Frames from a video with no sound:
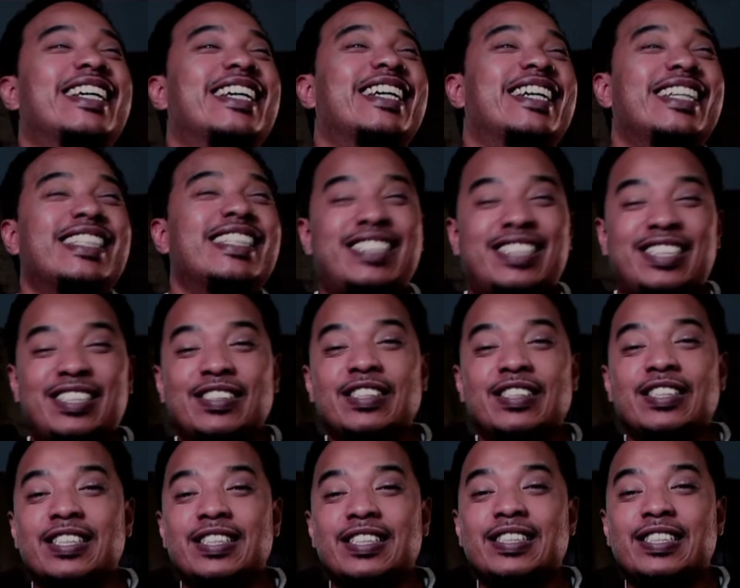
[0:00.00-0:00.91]
It's
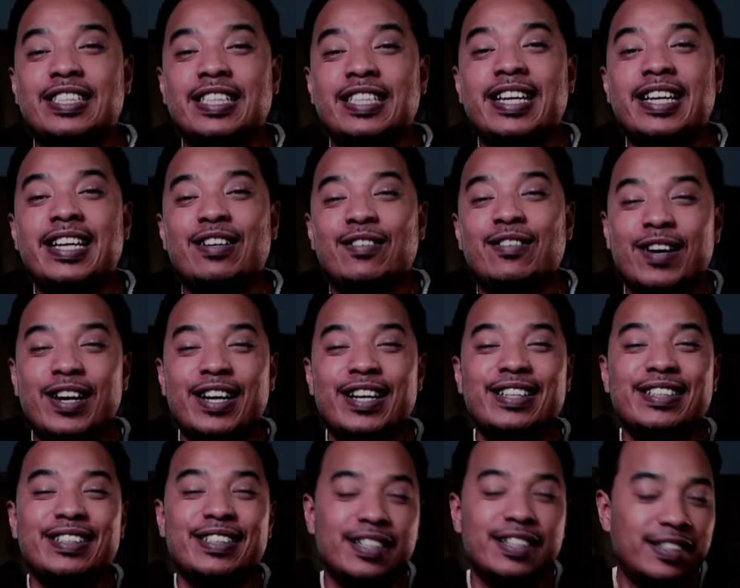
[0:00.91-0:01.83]
still a good day,
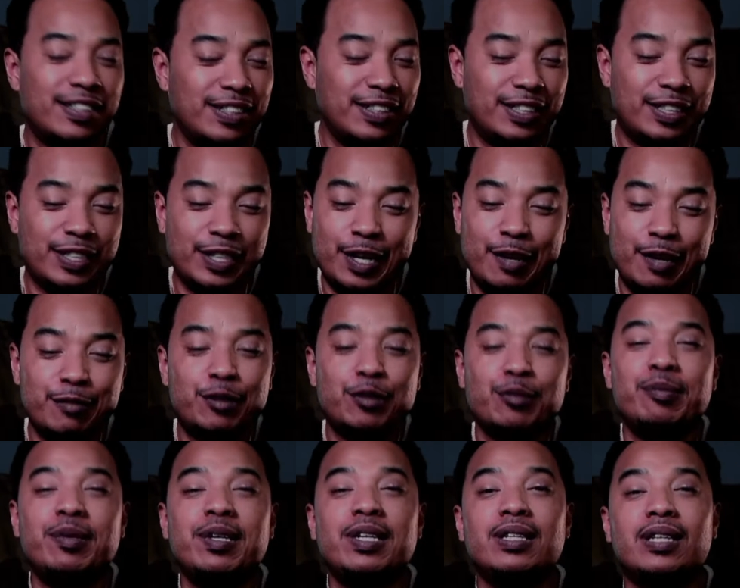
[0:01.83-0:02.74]
right? A good time to
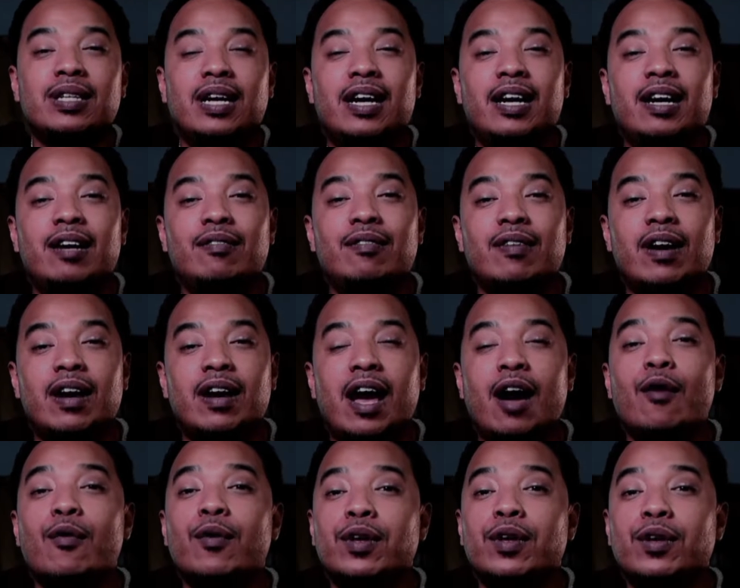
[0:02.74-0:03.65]
be alive.
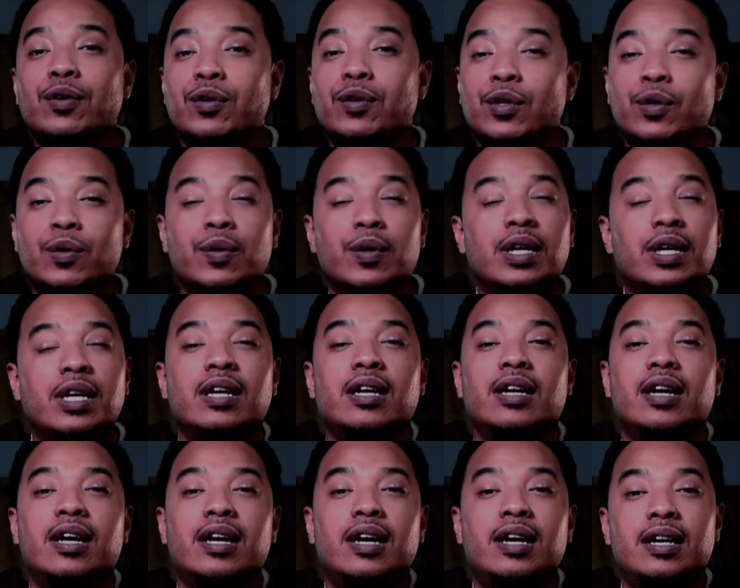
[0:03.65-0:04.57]
How are you doing?
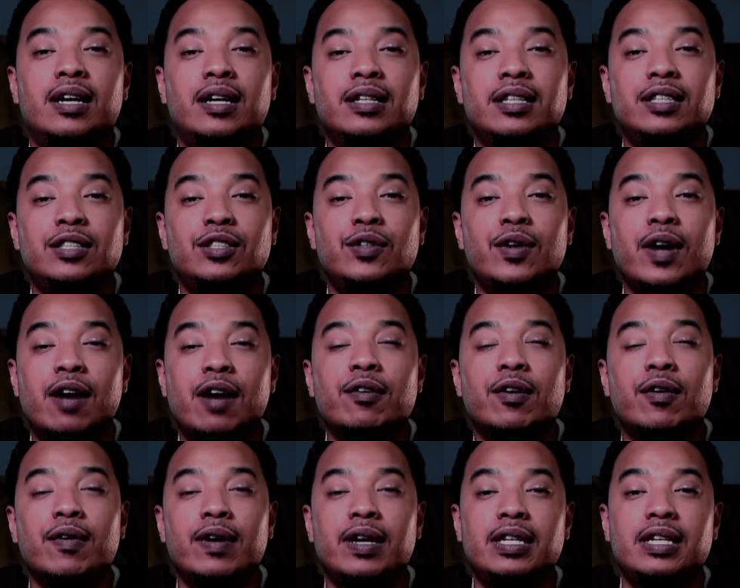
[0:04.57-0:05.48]
Did you have a
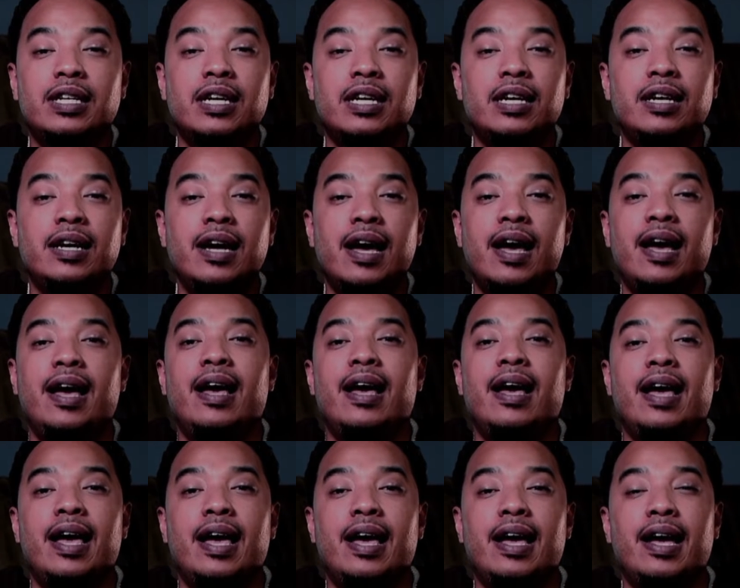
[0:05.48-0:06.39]
great day?
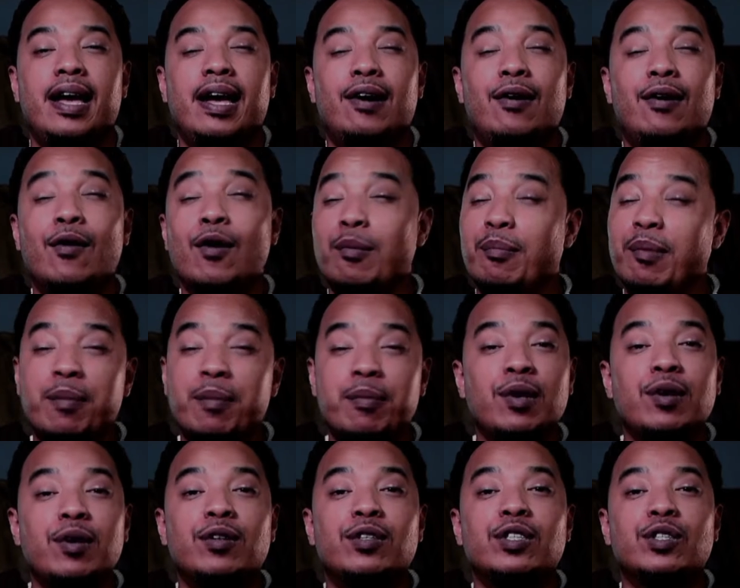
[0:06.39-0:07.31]
Or
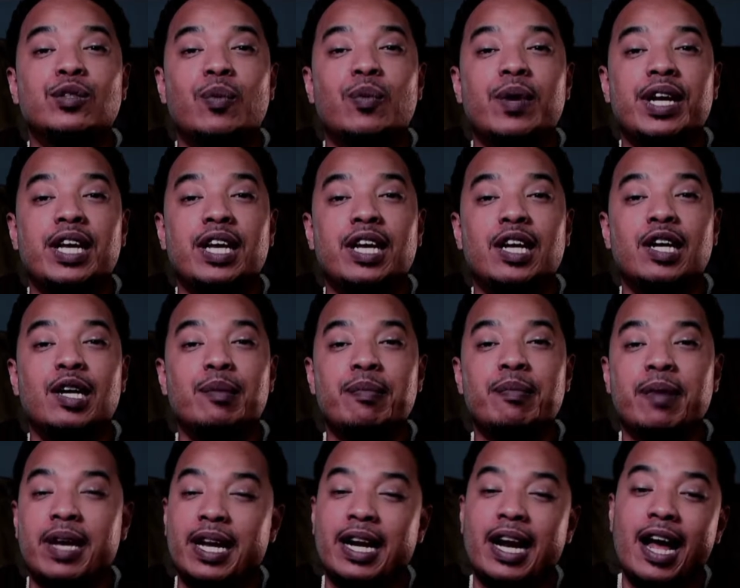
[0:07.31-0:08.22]
maybe you're just waking up,
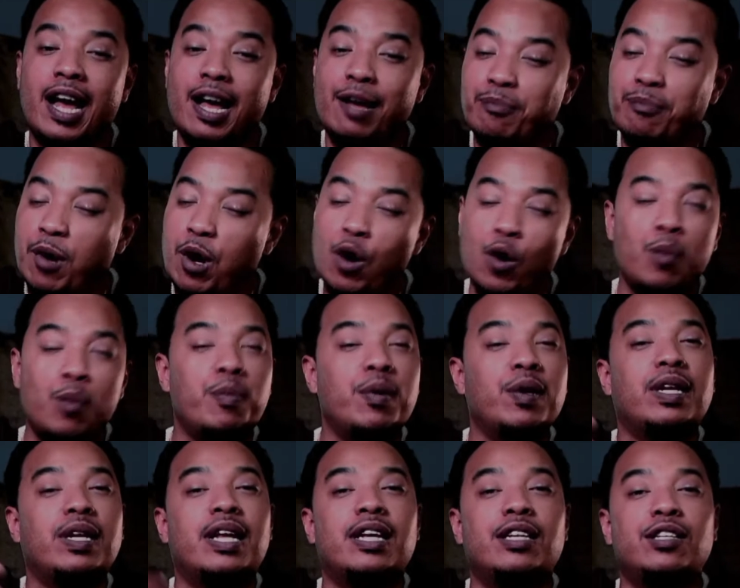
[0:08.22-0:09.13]
and I'm
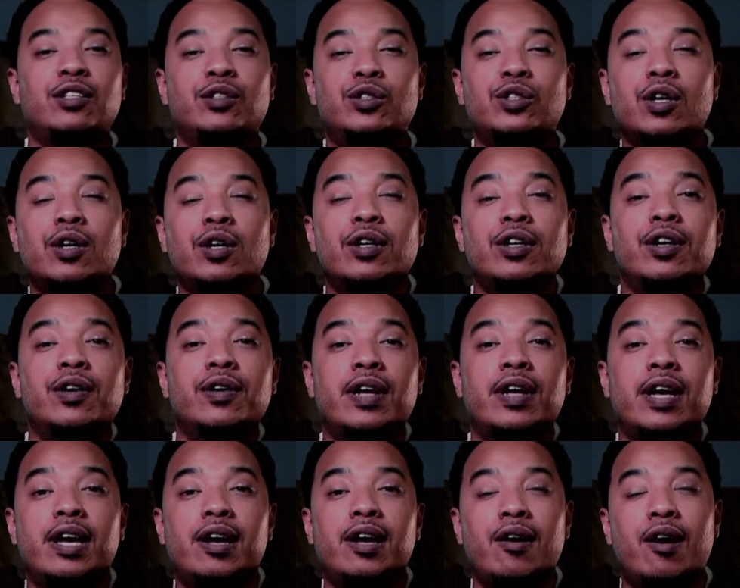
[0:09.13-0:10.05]
hoping that you start your
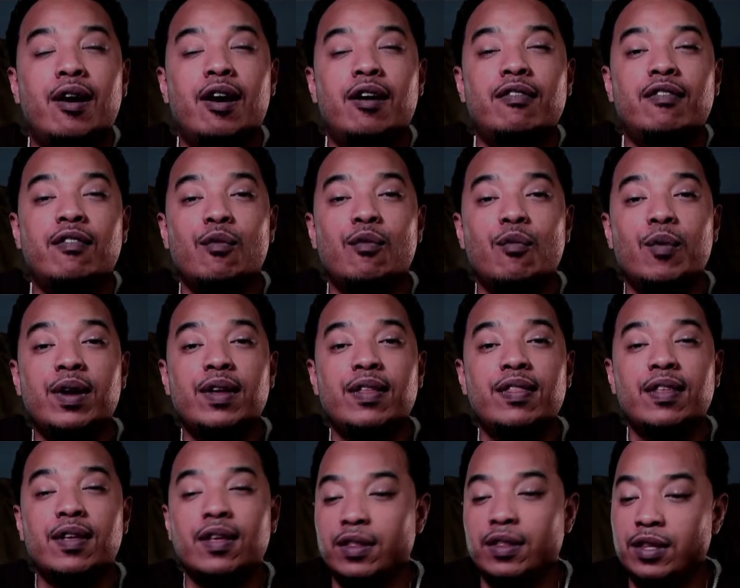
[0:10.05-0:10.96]
day off
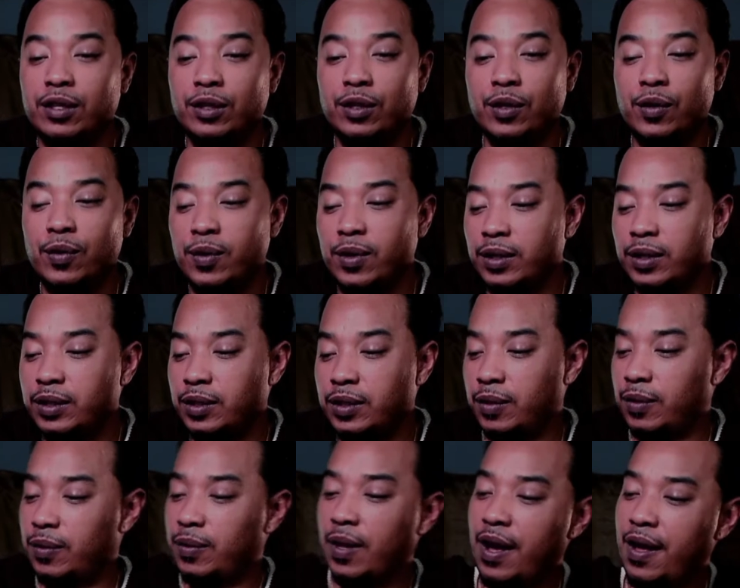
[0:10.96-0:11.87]
with the Lord.
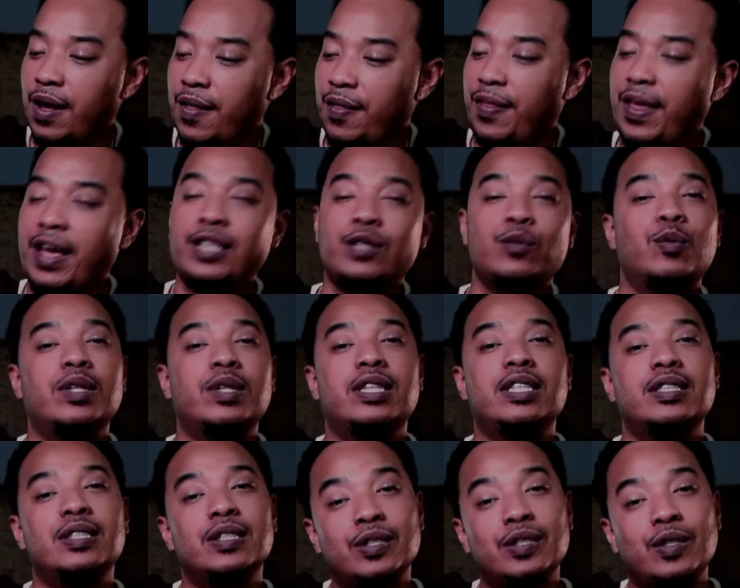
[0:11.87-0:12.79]
So that's what
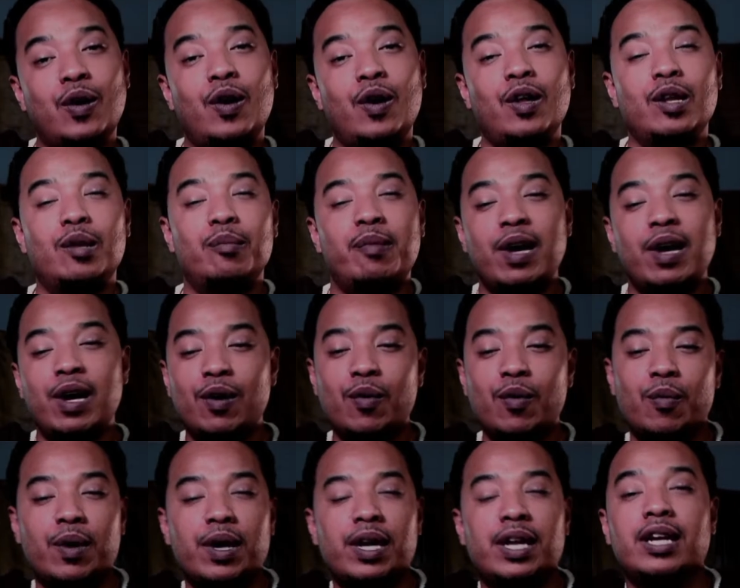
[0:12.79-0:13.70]
this is all
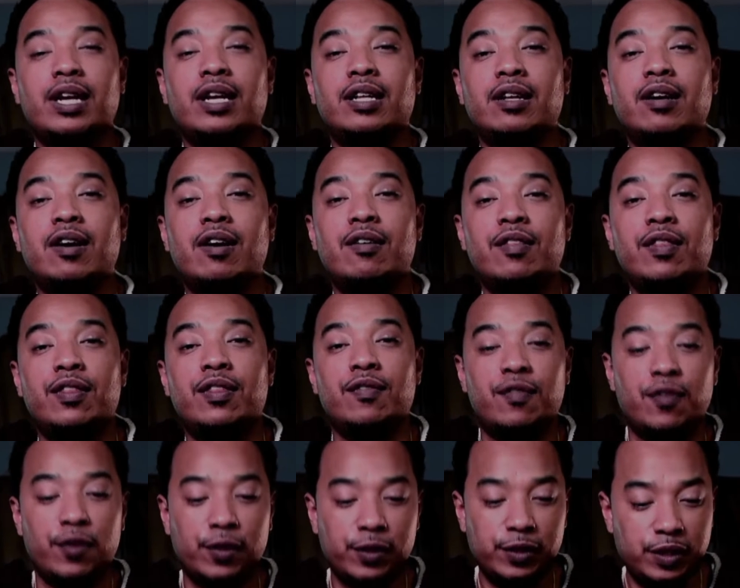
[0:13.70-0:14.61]
about. We're getting the
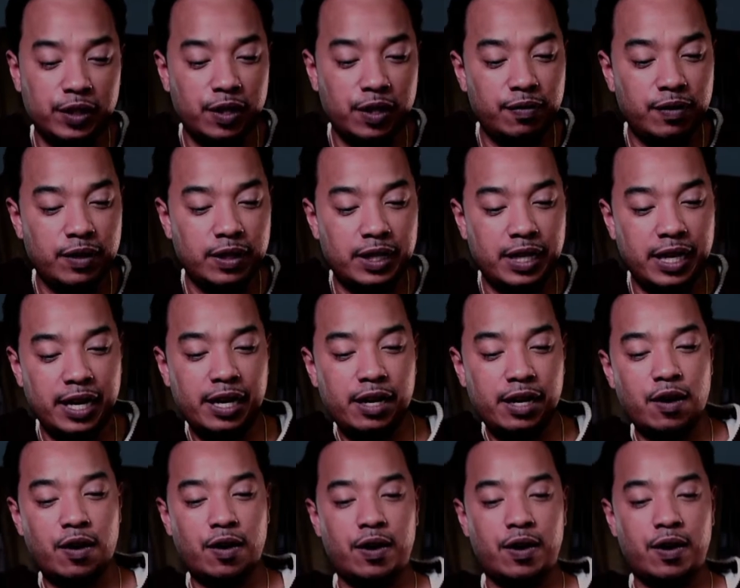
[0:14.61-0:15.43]
verse of the day